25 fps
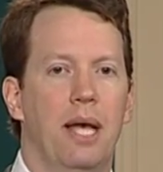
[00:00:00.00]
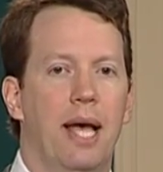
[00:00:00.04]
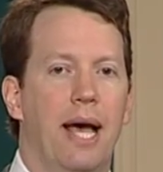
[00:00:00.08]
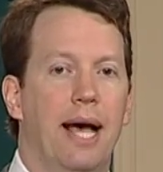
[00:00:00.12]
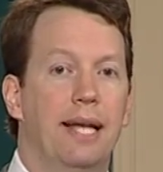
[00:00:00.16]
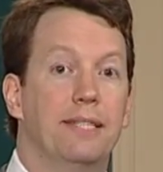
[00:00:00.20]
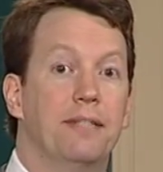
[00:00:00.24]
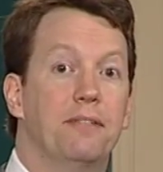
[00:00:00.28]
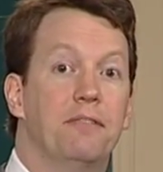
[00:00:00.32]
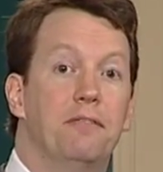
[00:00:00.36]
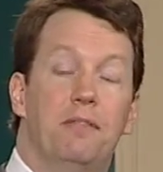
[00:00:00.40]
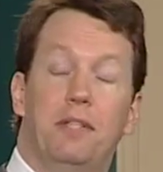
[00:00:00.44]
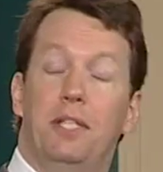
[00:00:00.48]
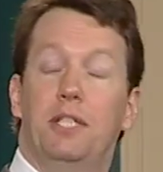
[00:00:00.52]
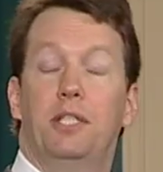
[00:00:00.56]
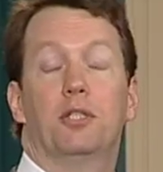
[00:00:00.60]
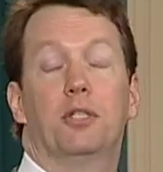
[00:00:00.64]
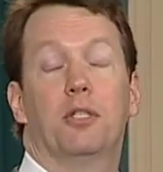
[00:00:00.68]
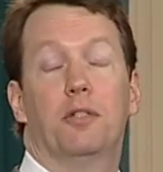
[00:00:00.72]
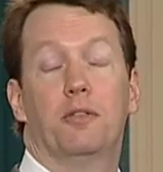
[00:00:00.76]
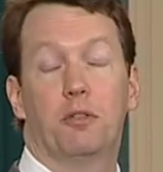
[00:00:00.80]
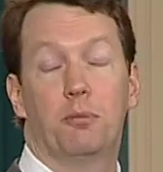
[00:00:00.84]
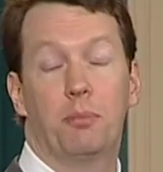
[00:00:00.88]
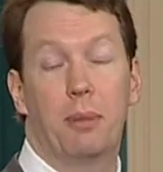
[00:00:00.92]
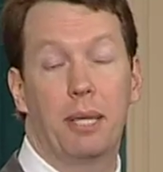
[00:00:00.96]
as a
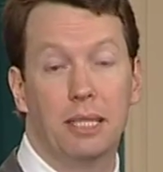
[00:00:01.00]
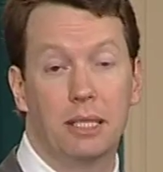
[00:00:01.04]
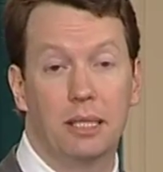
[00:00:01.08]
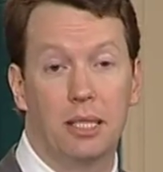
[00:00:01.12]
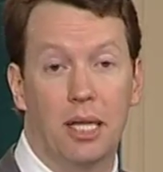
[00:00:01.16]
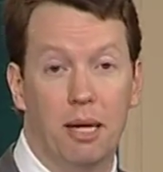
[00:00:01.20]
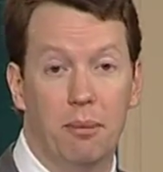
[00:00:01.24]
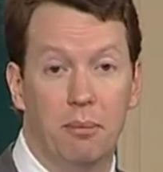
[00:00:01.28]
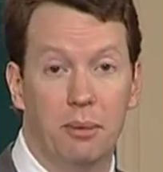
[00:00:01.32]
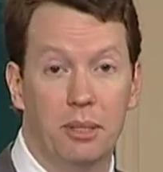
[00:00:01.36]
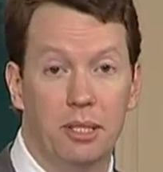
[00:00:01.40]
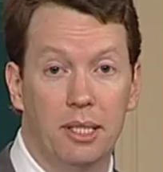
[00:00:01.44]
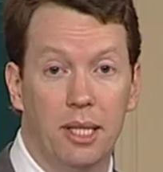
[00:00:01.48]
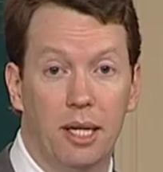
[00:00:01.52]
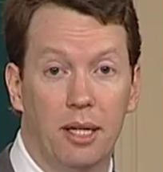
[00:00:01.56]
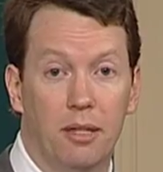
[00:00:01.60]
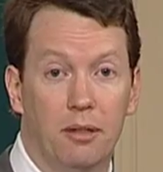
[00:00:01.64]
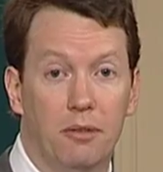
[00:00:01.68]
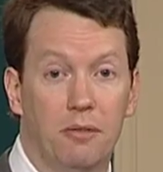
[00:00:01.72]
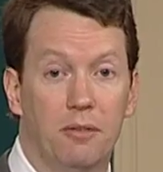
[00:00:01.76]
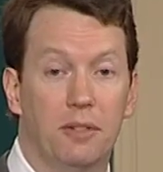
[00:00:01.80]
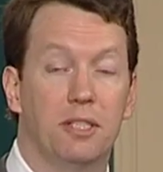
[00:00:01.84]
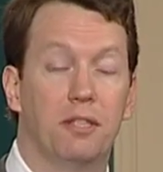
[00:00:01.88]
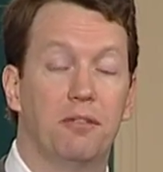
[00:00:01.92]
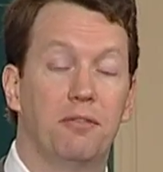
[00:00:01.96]
feature of space-time
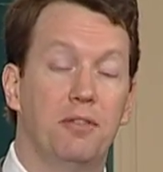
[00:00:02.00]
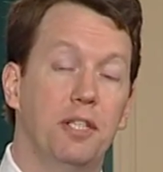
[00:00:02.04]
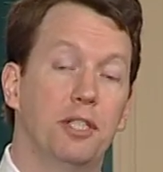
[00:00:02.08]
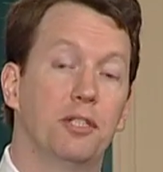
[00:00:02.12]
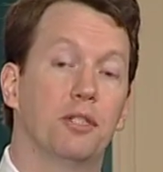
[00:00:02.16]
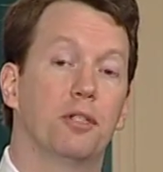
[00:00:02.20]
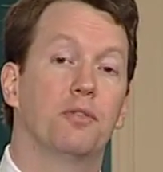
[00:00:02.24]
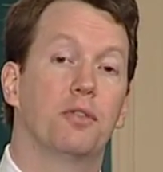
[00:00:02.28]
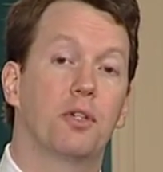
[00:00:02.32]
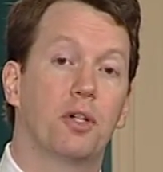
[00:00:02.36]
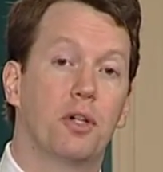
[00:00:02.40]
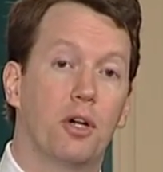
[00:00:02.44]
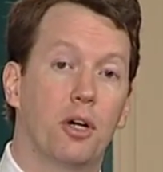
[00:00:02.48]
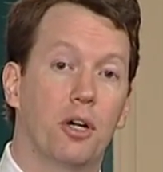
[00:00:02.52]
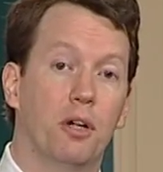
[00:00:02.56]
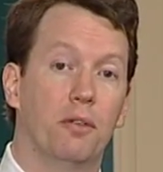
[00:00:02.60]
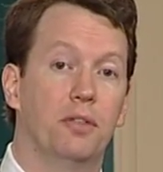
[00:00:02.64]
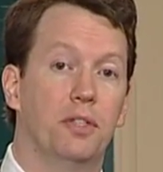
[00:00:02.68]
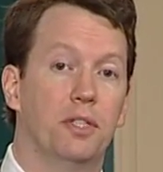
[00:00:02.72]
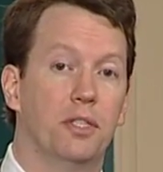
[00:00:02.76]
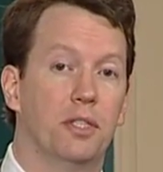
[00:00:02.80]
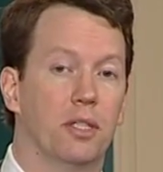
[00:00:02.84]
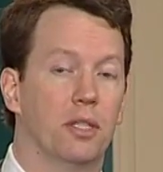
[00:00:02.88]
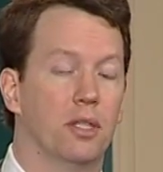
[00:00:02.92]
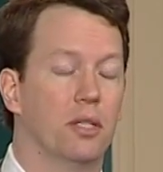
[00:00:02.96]
itself, as a feature of the
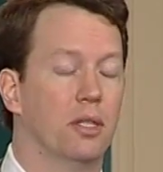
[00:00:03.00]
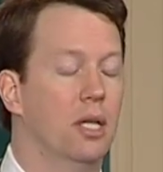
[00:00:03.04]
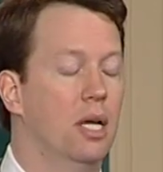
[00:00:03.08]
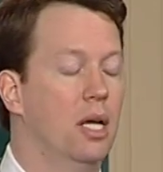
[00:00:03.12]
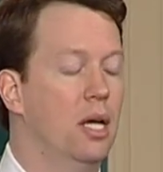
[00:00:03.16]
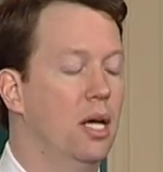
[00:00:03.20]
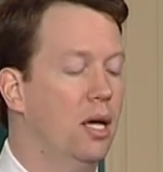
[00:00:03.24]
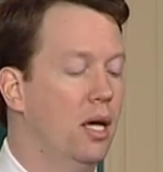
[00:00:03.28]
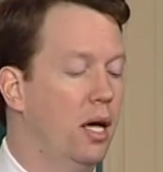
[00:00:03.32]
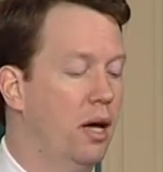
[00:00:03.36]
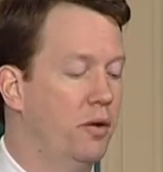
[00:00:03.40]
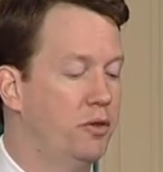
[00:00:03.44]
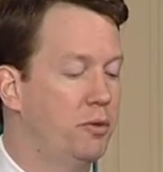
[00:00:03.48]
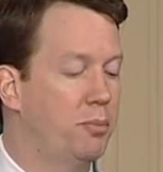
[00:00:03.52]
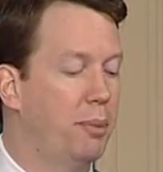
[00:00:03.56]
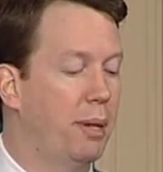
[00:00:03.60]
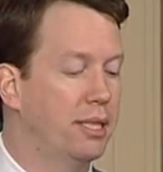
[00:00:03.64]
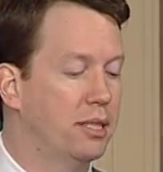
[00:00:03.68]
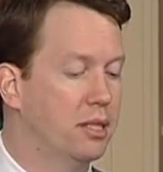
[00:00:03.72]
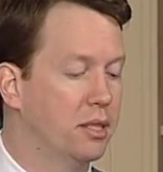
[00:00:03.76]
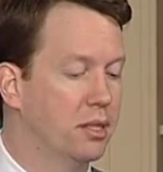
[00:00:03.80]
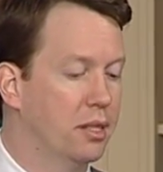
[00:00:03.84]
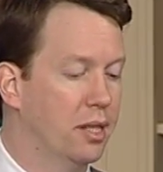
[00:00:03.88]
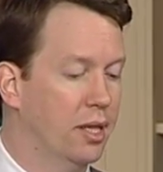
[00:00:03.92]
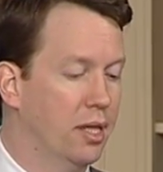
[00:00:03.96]
curvature of
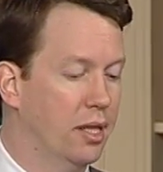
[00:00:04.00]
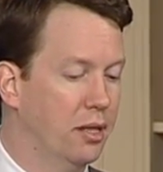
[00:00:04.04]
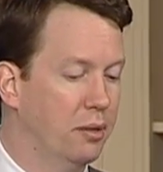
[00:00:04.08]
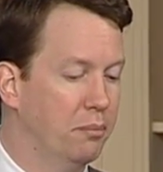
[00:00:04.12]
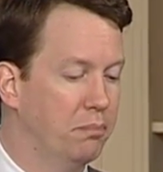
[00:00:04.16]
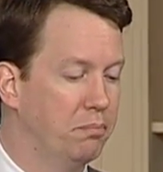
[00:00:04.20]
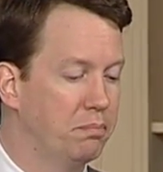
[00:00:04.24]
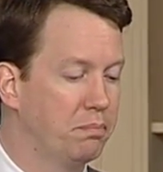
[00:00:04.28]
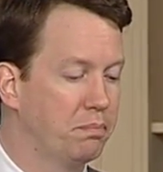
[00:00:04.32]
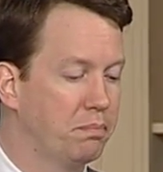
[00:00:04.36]
space and time.